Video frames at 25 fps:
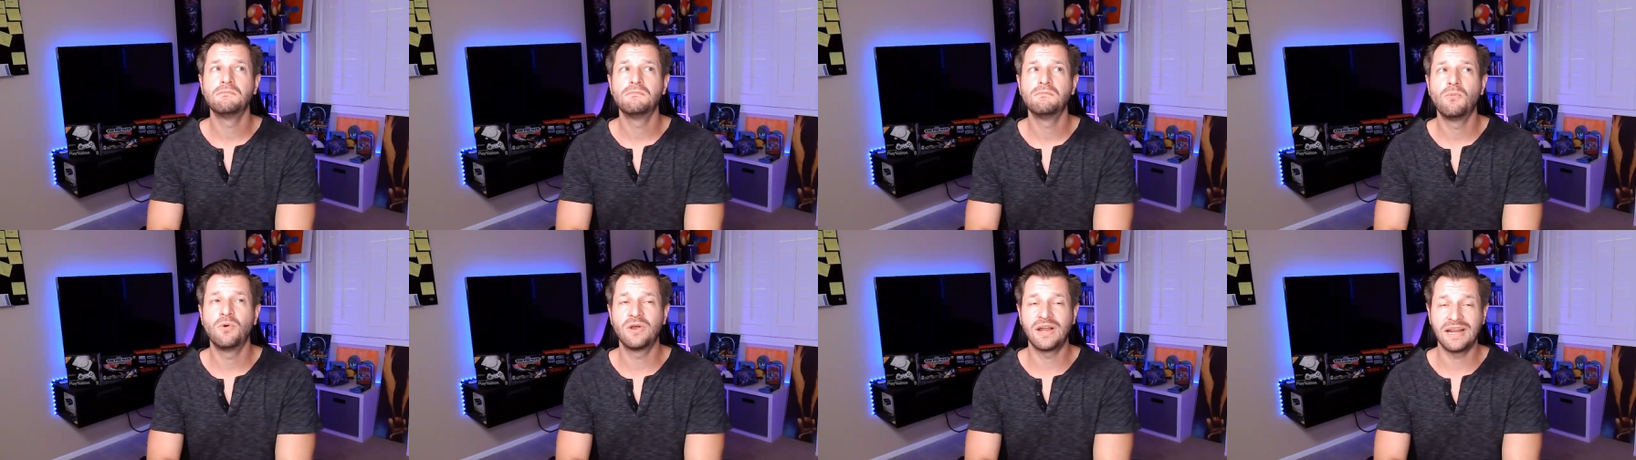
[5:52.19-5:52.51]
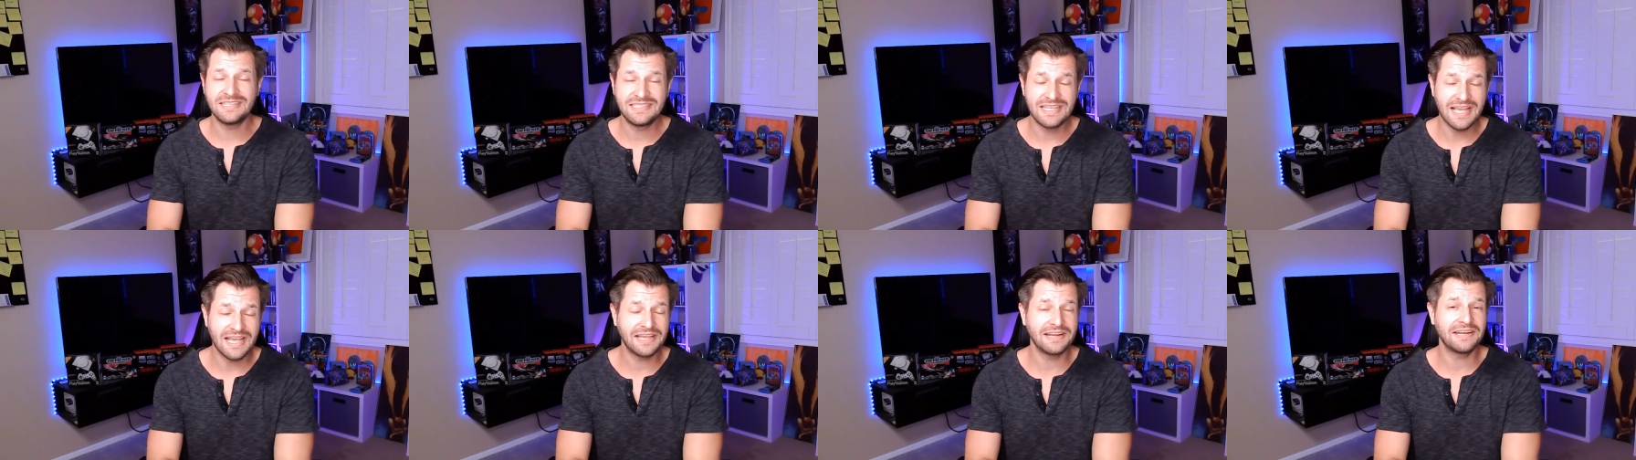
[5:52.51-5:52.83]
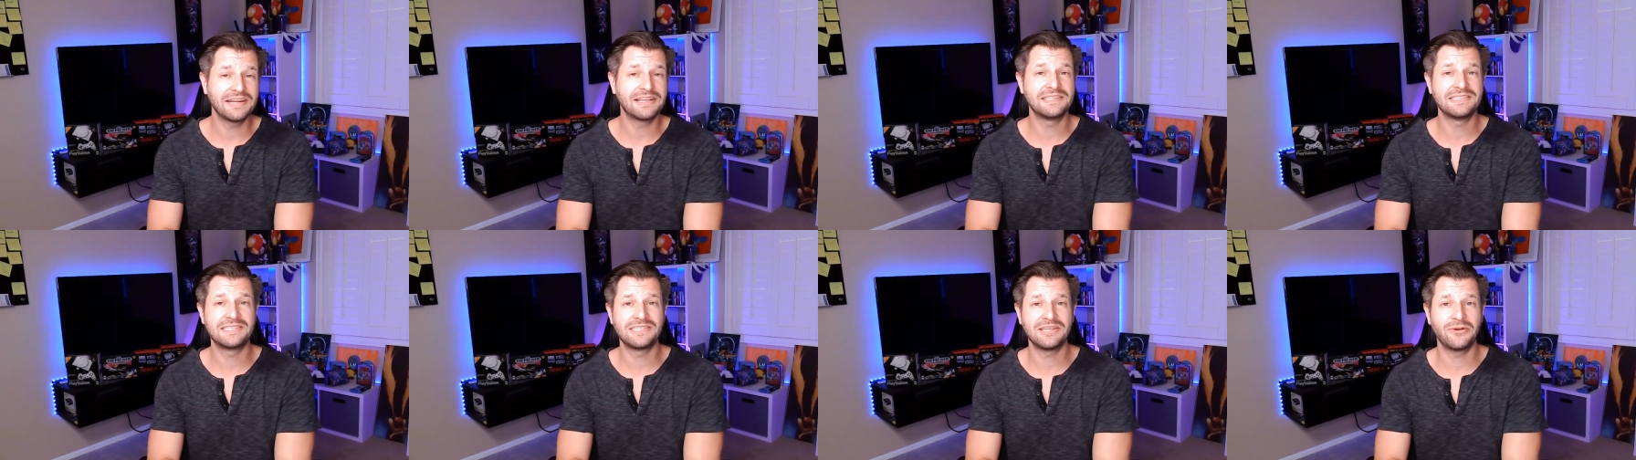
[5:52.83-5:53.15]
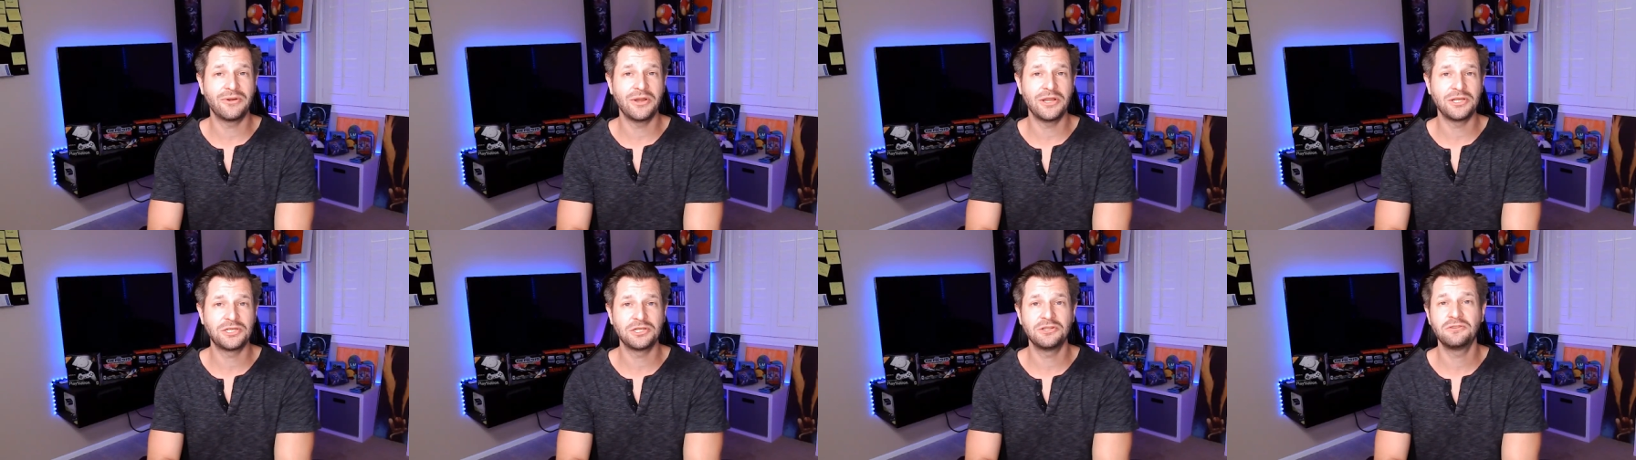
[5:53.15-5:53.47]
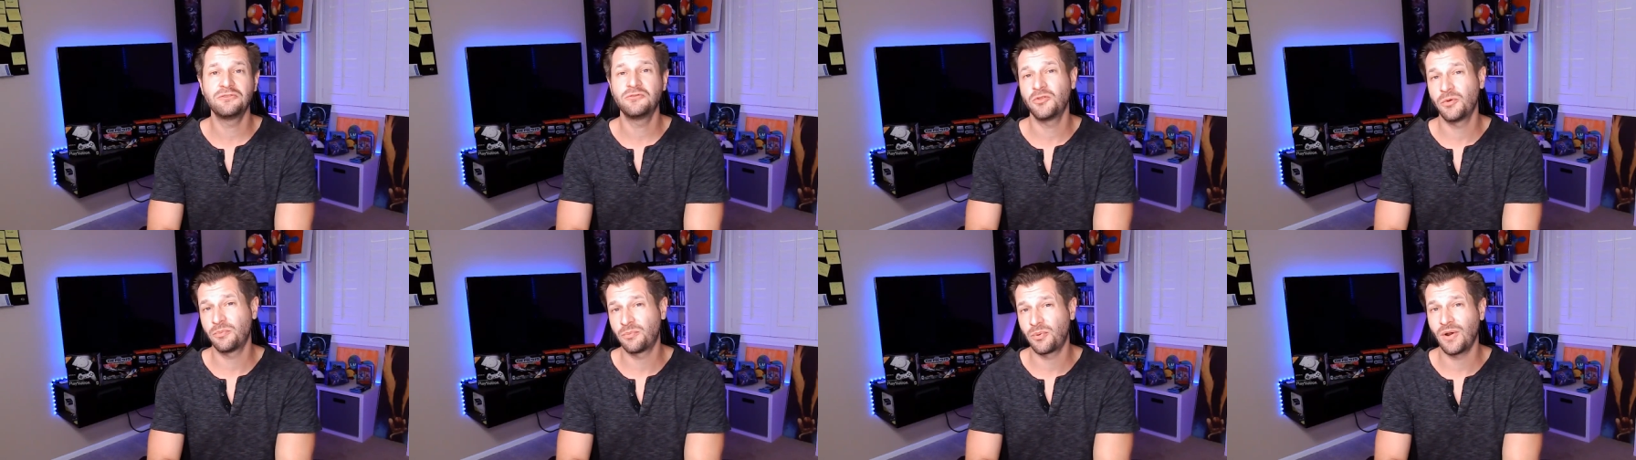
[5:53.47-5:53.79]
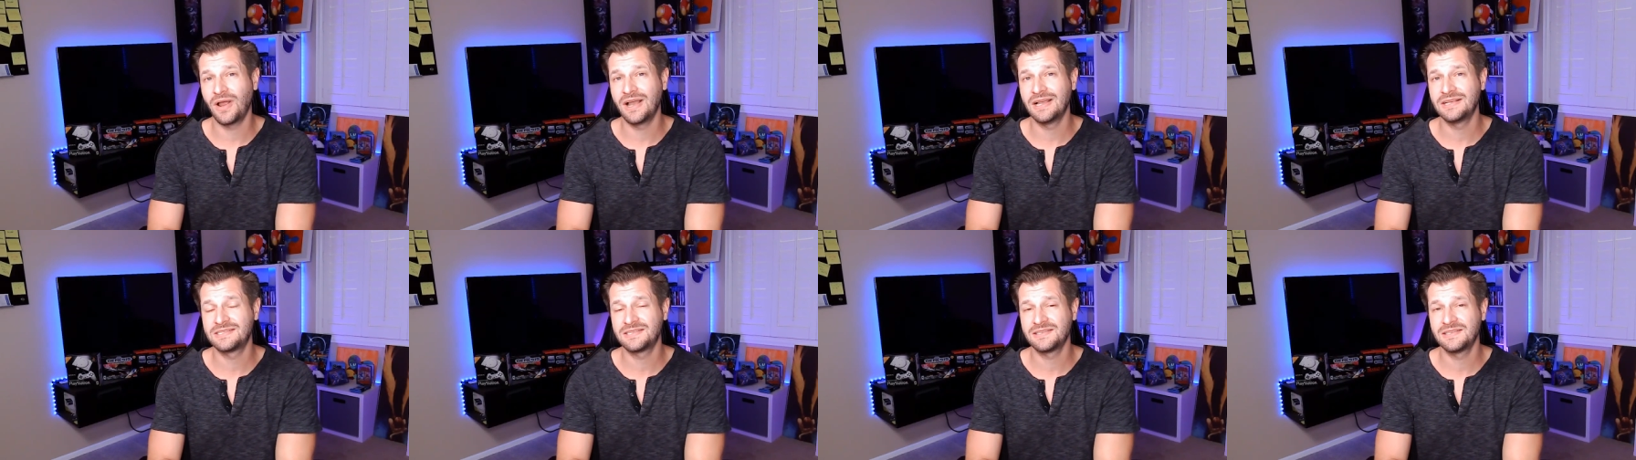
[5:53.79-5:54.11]
when I take into consideration the
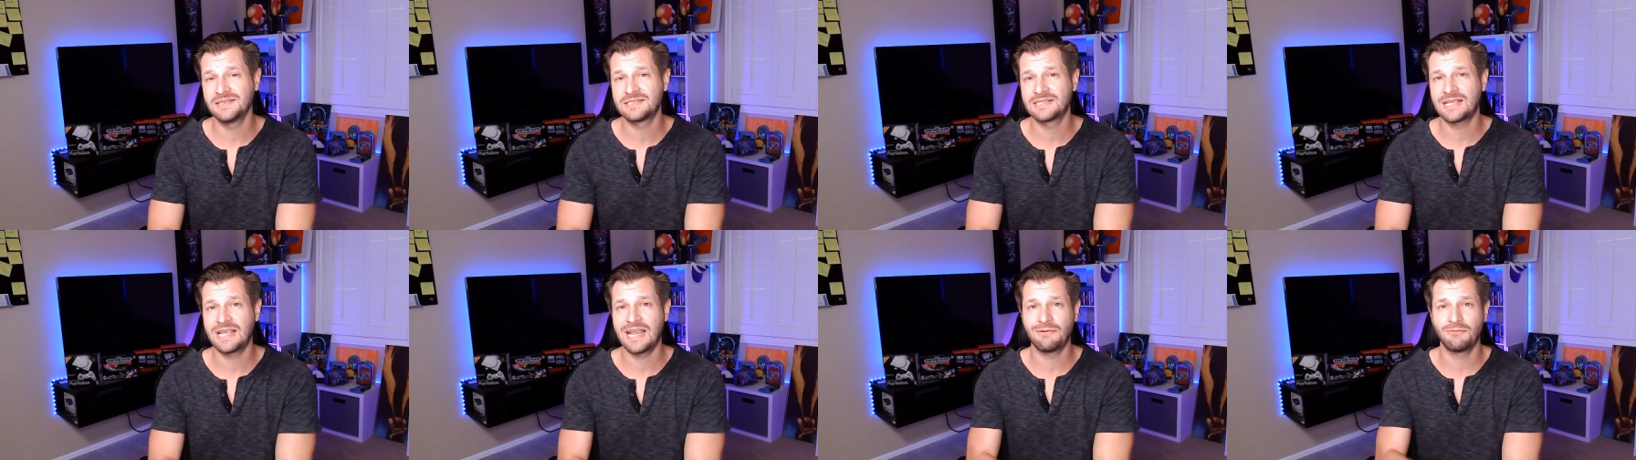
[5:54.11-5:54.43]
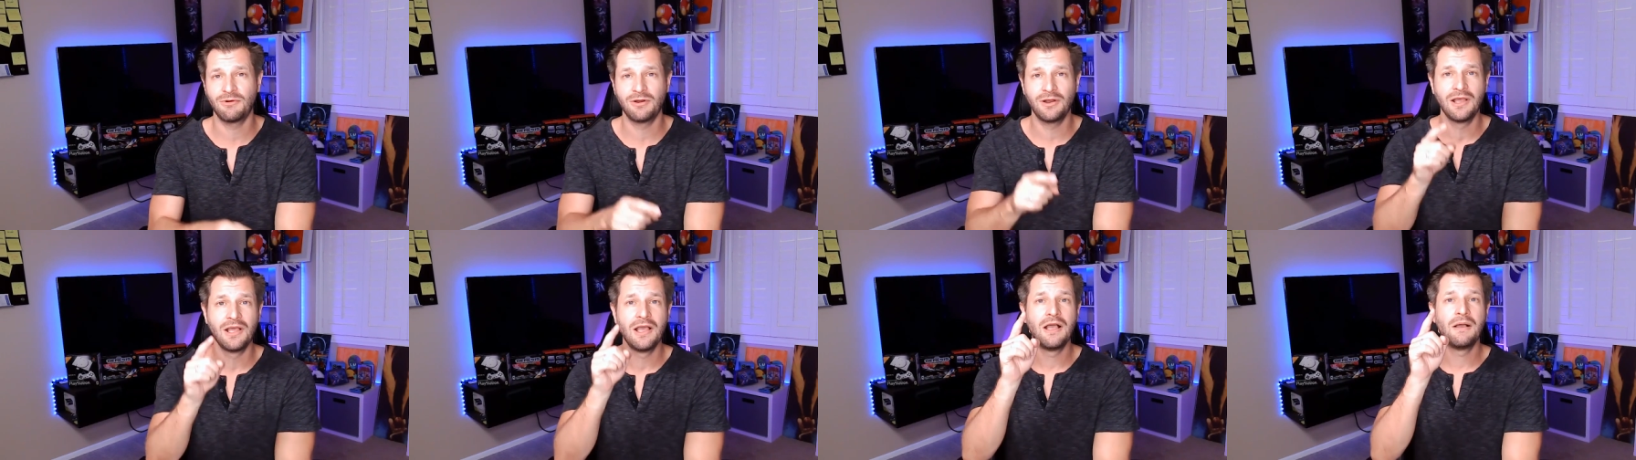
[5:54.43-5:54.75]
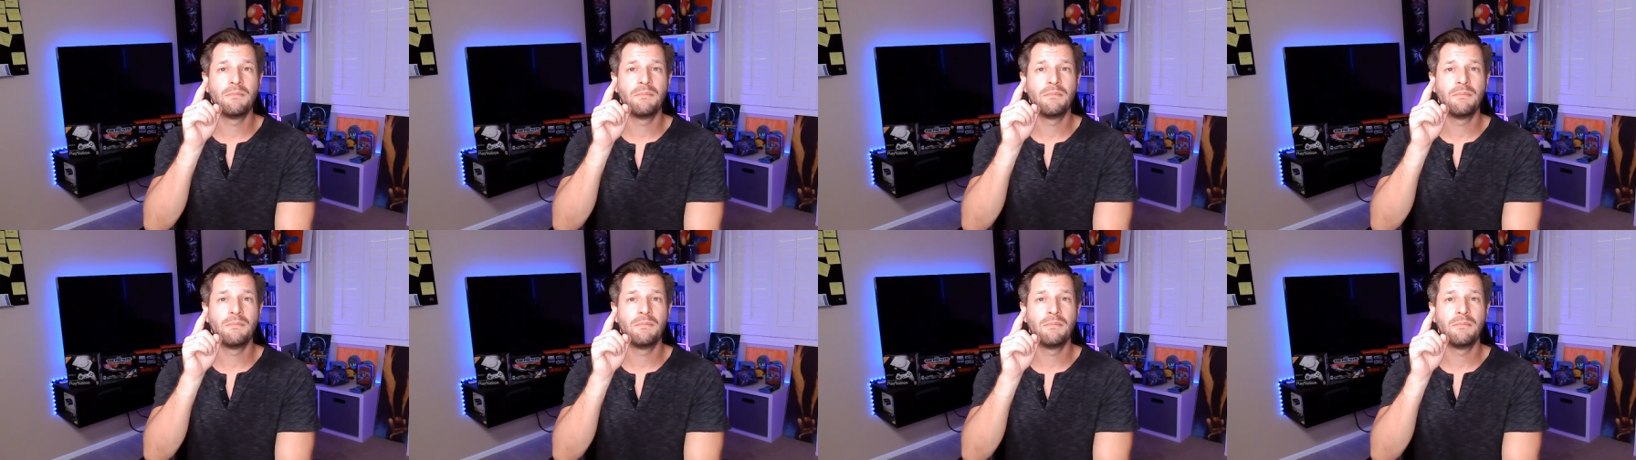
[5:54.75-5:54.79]
price of this camera.